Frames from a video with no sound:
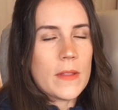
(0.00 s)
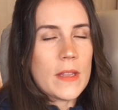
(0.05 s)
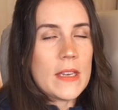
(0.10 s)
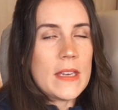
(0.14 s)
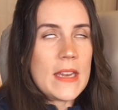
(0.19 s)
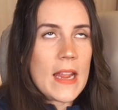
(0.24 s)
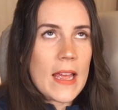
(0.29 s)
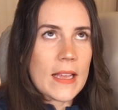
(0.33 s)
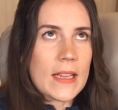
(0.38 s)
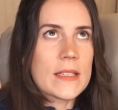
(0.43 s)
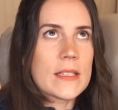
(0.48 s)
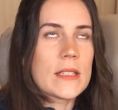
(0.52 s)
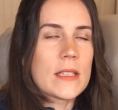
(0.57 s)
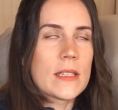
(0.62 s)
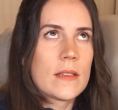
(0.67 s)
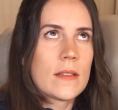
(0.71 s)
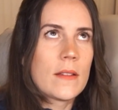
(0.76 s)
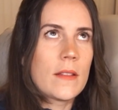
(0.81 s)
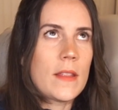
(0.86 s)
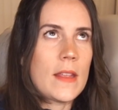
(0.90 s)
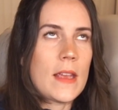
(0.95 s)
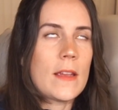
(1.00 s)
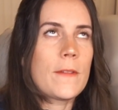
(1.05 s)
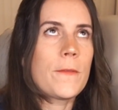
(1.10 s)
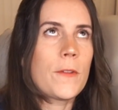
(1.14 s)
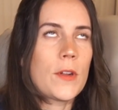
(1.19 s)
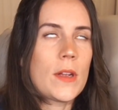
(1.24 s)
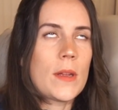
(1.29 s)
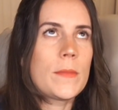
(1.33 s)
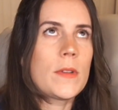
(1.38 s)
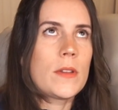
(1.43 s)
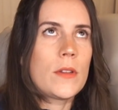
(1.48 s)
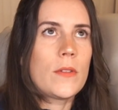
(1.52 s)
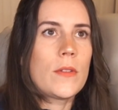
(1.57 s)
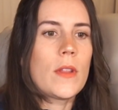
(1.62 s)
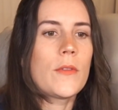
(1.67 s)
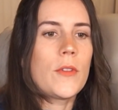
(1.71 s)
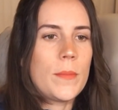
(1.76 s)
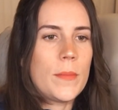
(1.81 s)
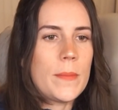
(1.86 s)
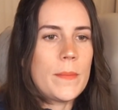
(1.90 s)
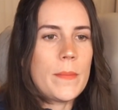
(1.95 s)
next thing for him to do
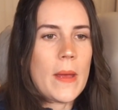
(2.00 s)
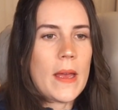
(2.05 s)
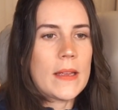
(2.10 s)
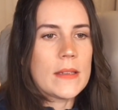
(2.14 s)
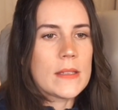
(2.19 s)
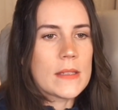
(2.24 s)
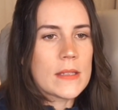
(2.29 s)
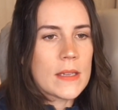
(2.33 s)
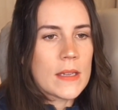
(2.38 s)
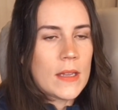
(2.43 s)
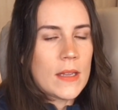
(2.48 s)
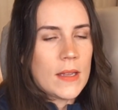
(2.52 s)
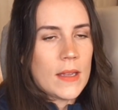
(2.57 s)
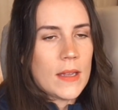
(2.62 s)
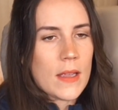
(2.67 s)
that would be best